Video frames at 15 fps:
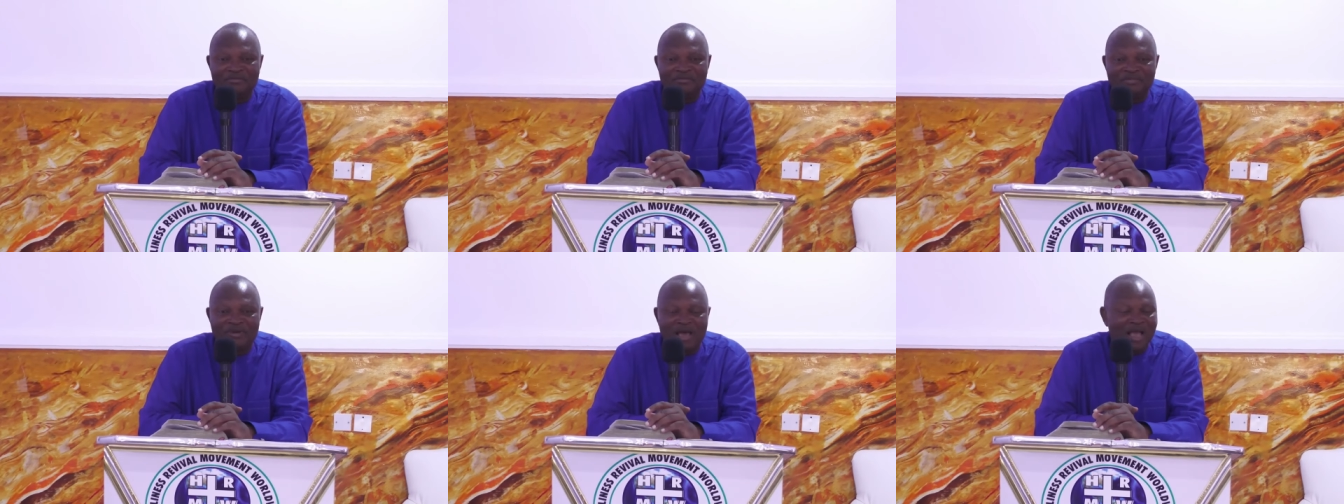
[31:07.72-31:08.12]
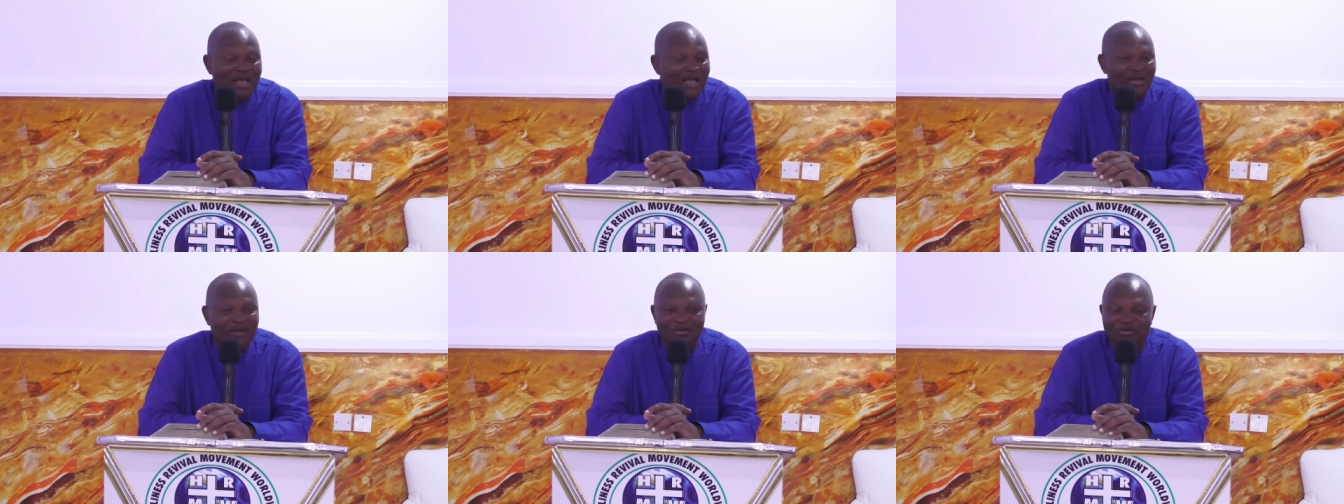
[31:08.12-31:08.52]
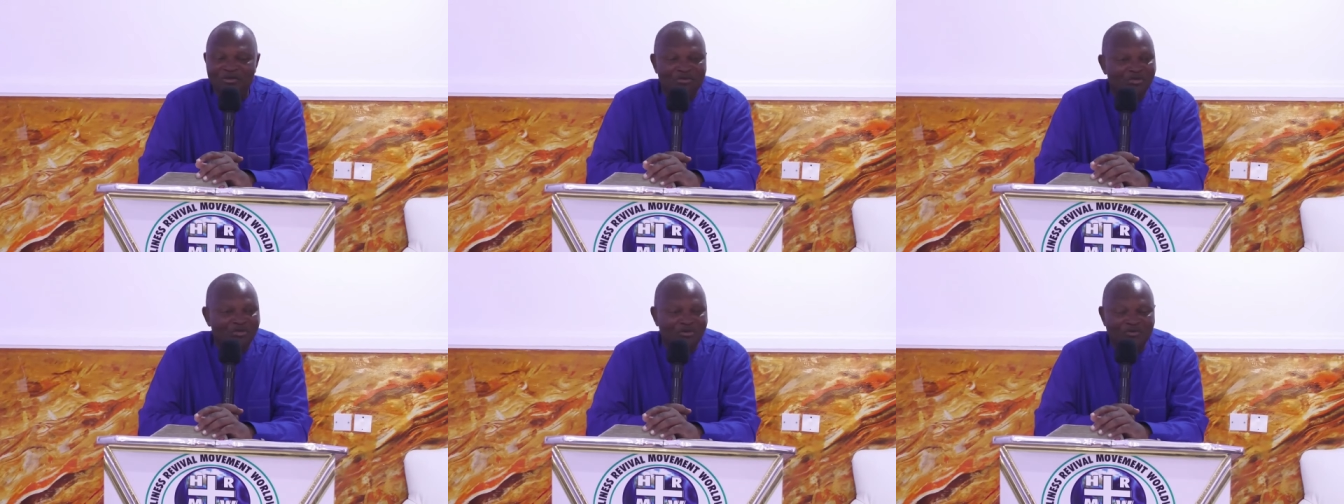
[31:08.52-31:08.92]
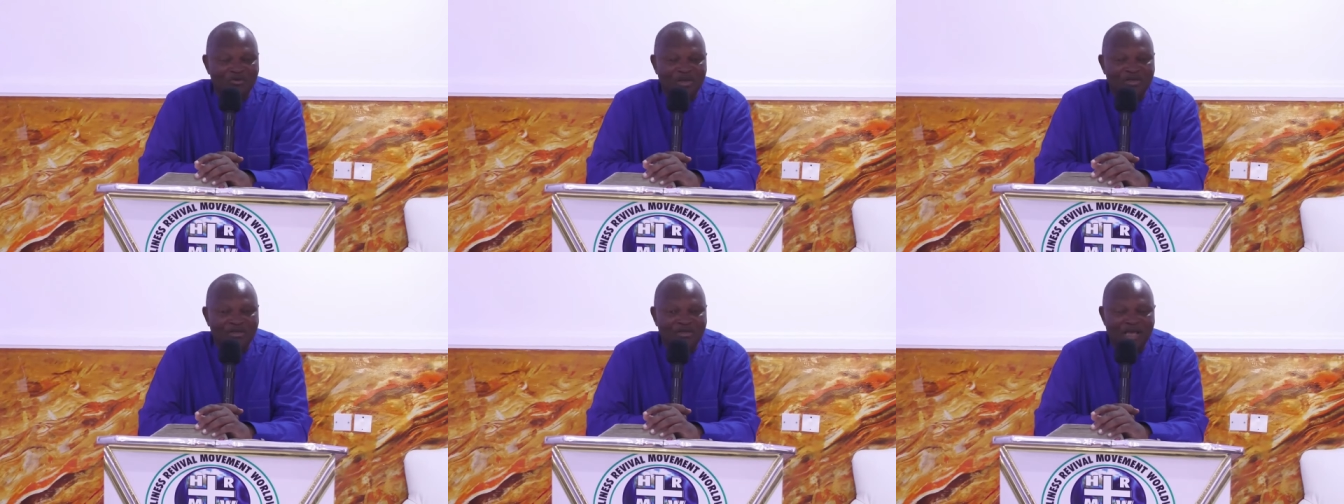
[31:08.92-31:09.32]
I cannot use you the way I
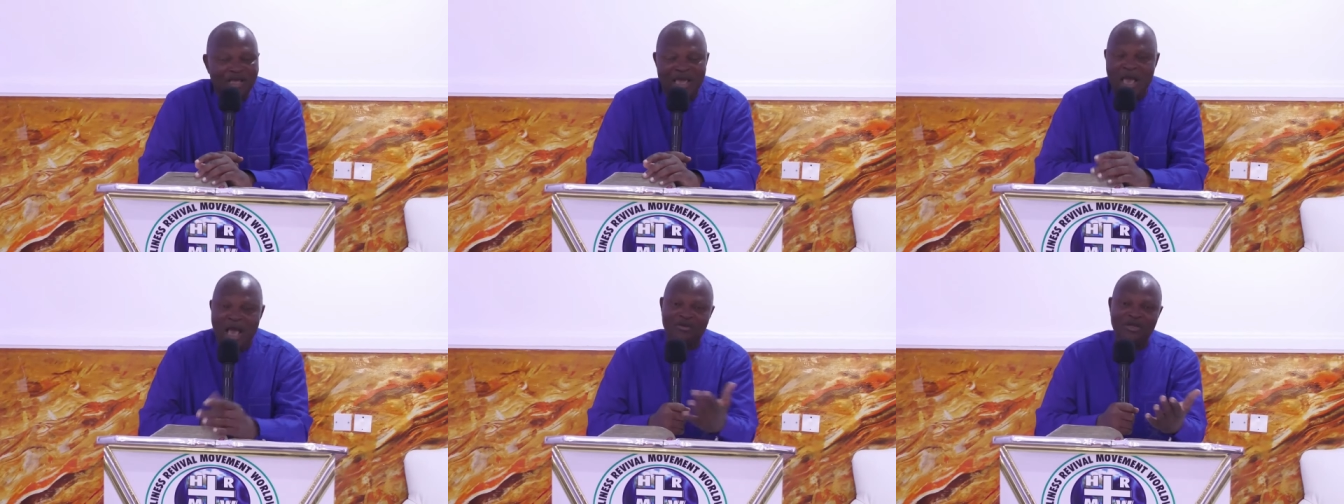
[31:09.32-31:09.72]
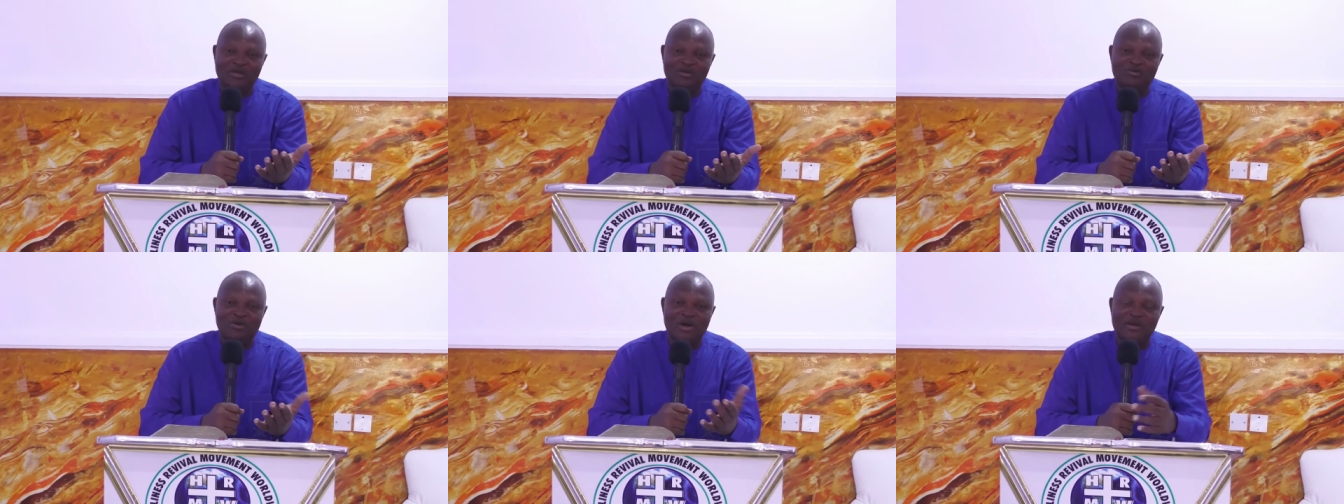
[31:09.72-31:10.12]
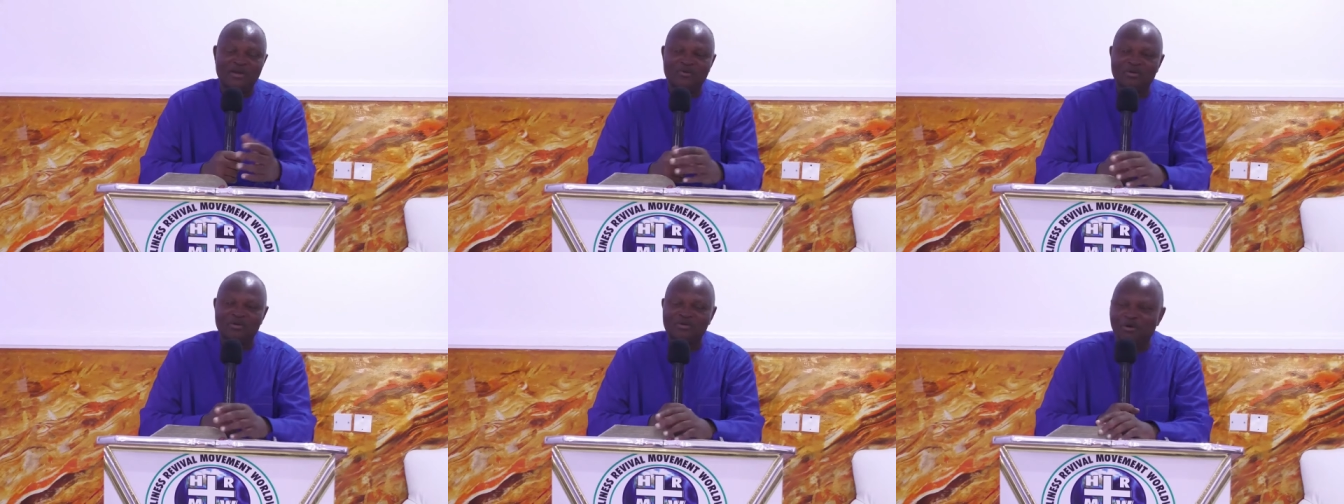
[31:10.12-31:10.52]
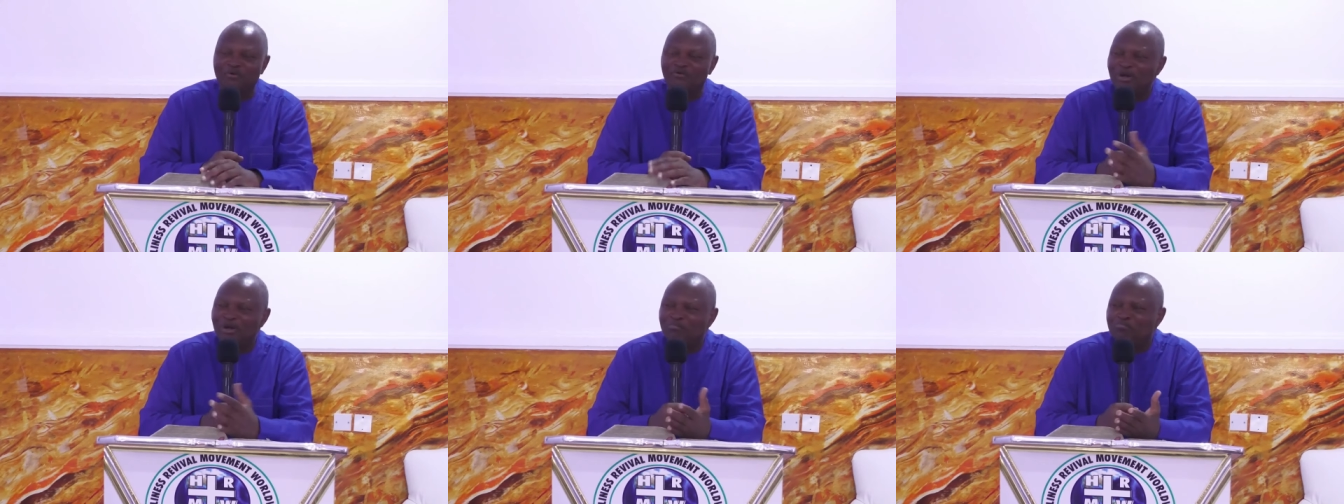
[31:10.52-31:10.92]
desire. How then do I reward you? Of
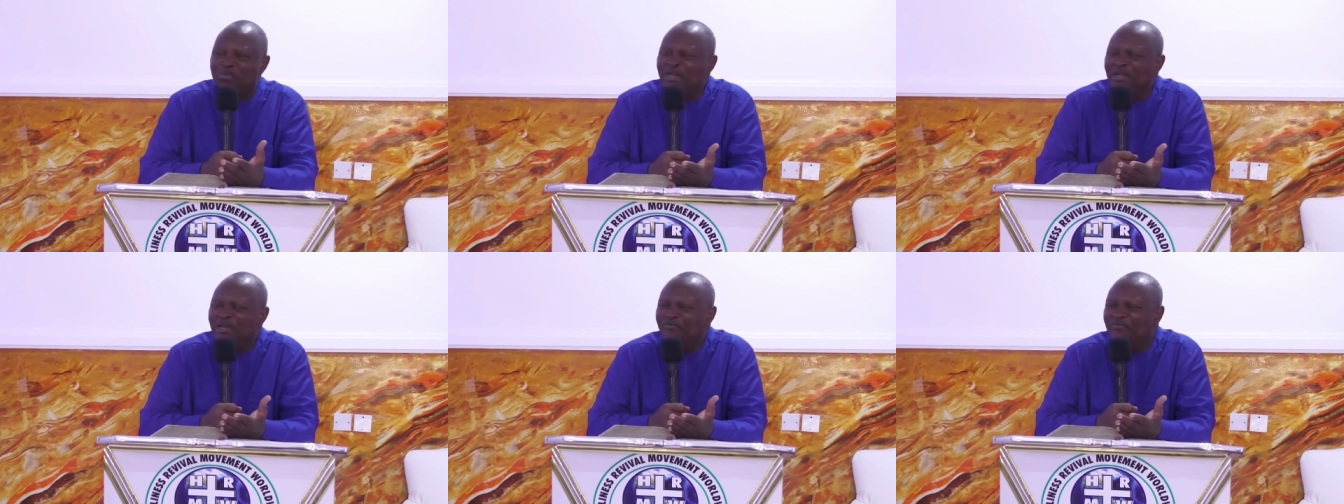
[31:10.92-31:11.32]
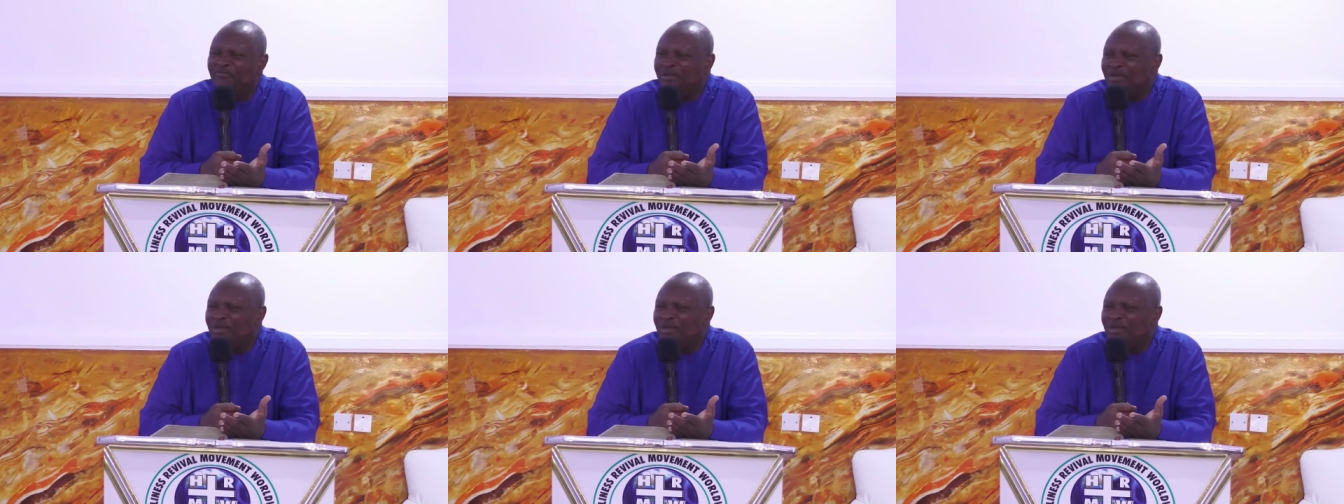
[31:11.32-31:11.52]
what benefit?